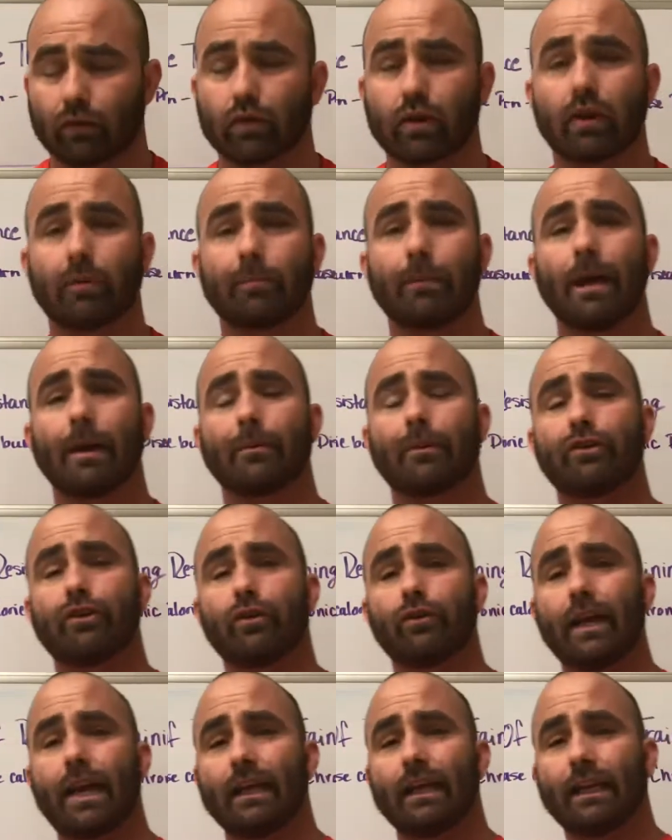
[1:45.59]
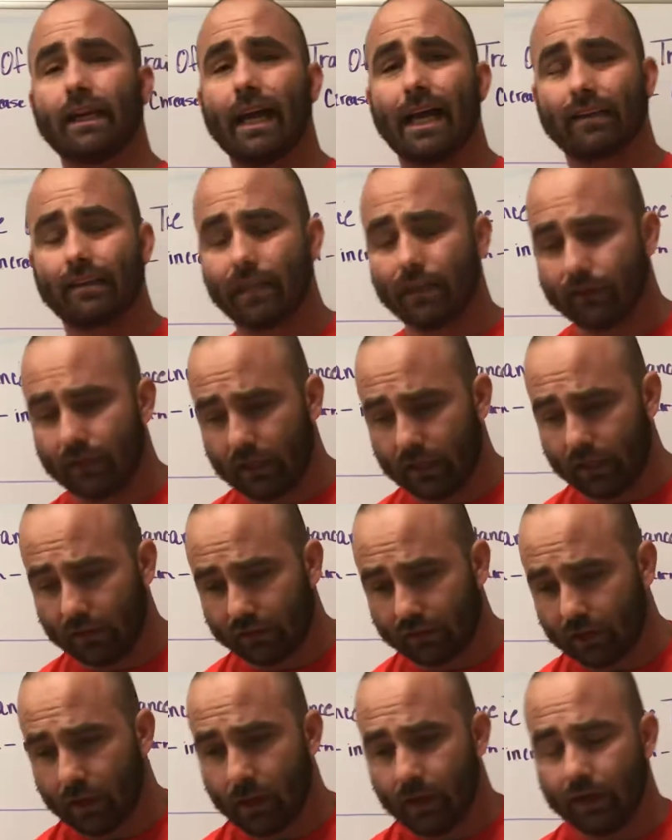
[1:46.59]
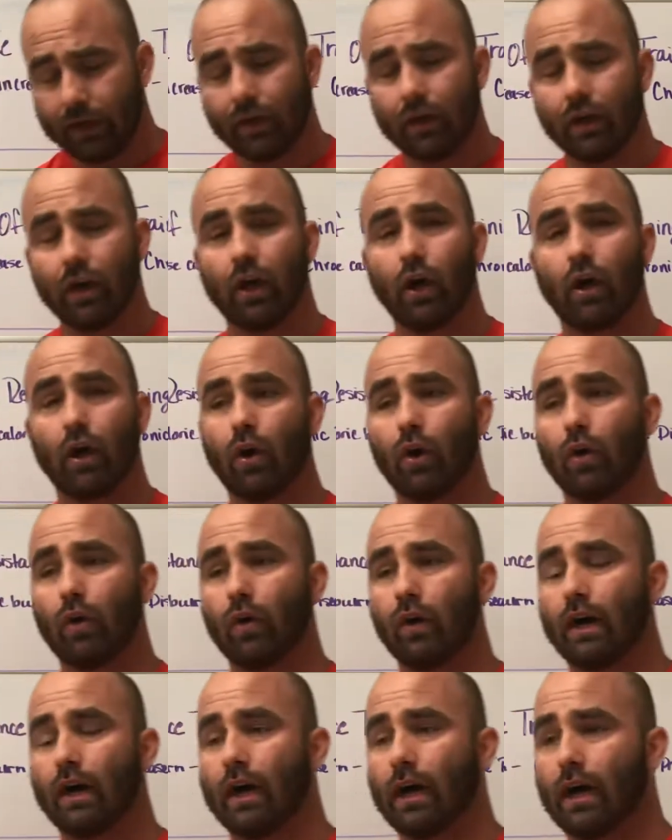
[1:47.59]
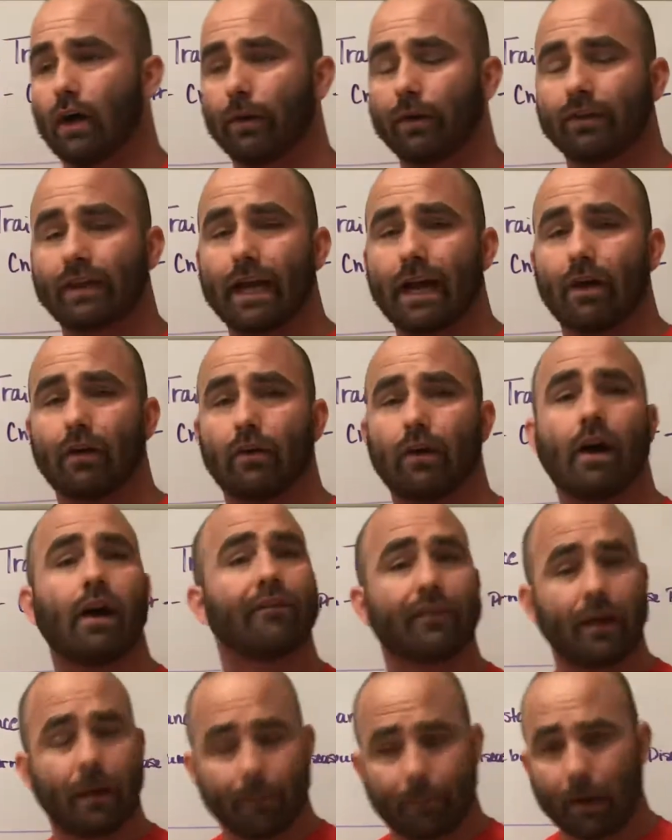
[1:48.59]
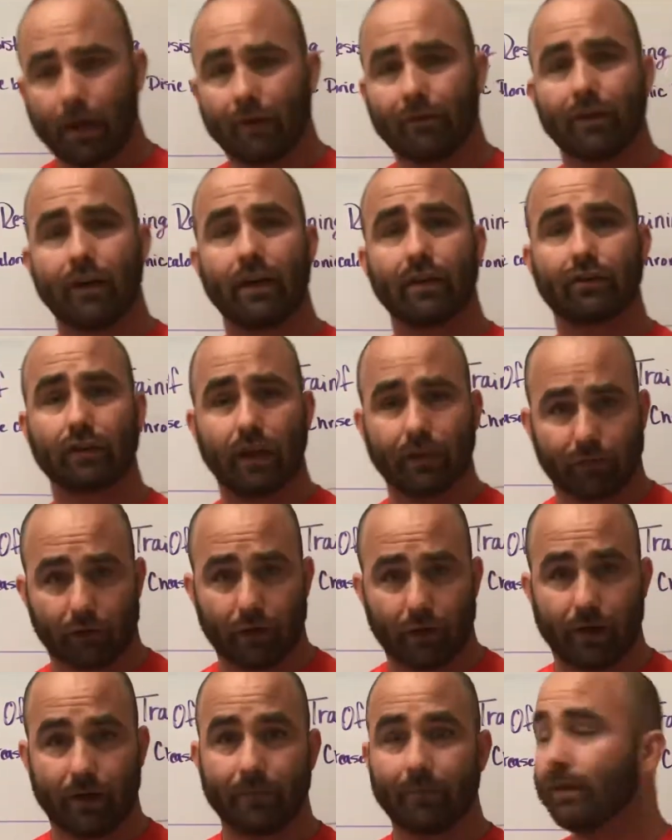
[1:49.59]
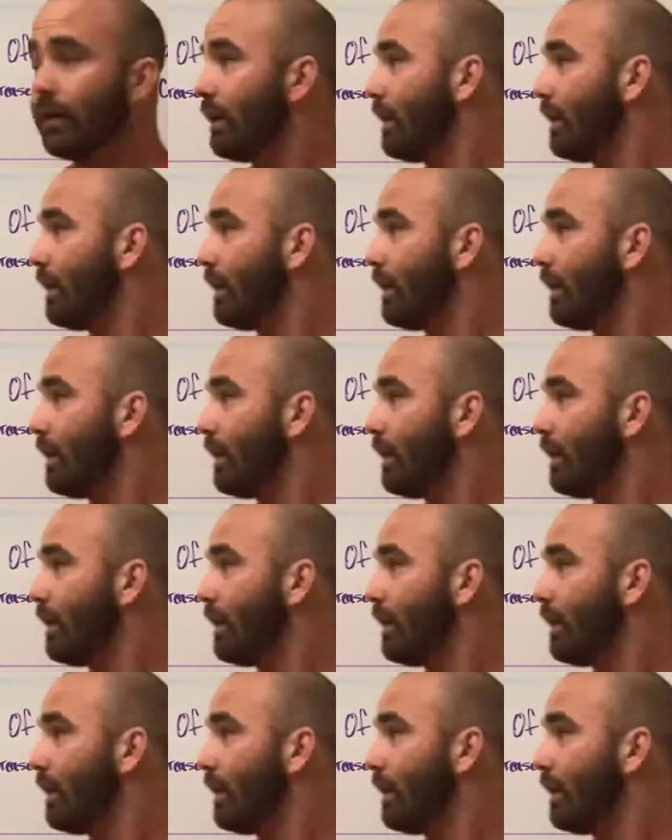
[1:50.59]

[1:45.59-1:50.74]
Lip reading: We're going to be able to do daily activities, without huffing and puffing and suffering.